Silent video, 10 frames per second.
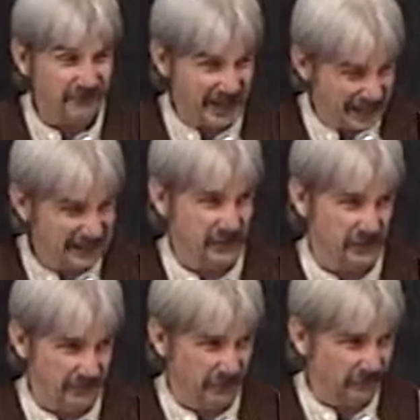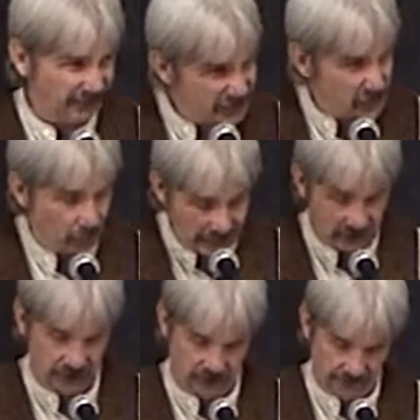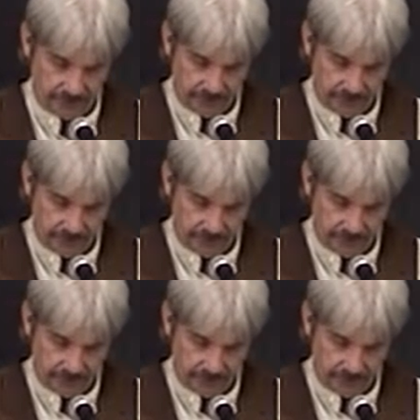advantage of the situation.